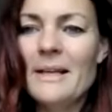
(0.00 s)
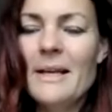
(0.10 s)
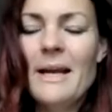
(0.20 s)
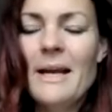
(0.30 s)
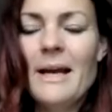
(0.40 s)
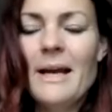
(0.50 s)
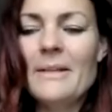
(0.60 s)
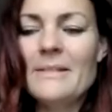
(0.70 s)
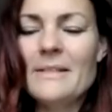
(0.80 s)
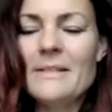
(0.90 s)
and
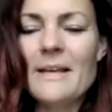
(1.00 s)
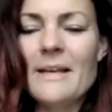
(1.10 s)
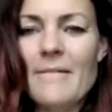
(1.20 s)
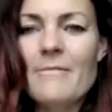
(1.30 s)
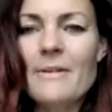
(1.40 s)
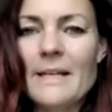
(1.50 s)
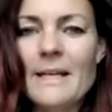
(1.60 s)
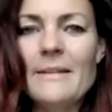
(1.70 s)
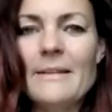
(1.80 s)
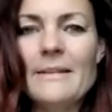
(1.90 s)
sees every day
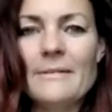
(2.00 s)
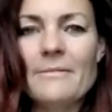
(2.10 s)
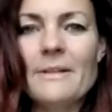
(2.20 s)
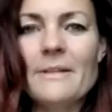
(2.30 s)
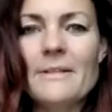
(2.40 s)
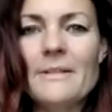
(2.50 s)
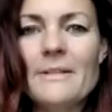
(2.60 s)
the different